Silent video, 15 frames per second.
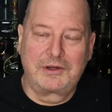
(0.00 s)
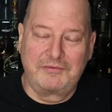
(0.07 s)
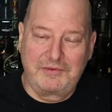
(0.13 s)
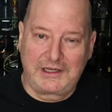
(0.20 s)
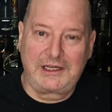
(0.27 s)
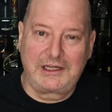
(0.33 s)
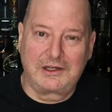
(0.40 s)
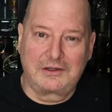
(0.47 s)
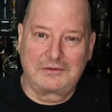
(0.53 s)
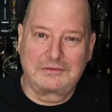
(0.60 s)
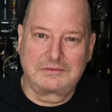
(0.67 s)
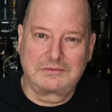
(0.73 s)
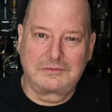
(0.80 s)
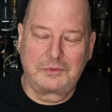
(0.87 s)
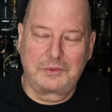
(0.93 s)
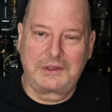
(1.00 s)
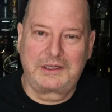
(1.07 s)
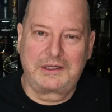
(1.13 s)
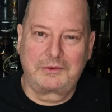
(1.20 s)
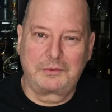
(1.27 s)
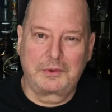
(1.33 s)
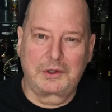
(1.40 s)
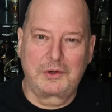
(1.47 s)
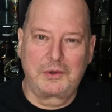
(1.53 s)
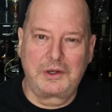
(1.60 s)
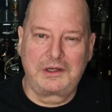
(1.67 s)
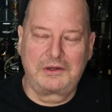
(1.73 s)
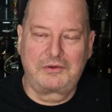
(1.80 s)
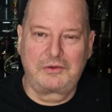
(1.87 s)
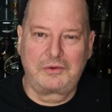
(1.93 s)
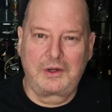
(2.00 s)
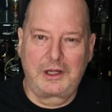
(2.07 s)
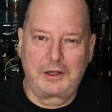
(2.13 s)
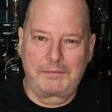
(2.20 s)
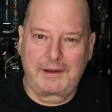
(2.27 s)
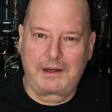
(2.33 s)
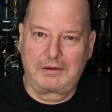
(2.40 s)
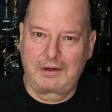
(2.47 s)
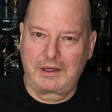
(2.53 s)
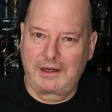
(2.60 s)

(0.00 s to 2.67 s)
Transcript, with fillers: the video where we're going to help out